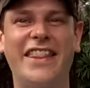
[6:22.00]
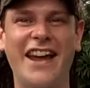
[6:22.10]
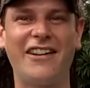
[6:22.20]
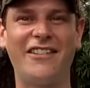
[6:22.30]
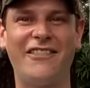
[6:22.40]
But
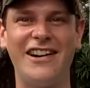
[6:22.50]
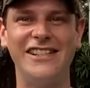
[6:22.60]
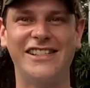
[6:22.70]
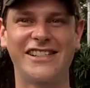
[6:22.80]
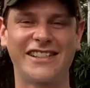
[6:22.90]
there it
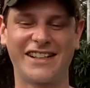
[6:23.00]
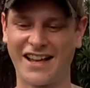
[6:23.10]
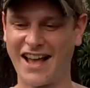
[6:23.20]
was.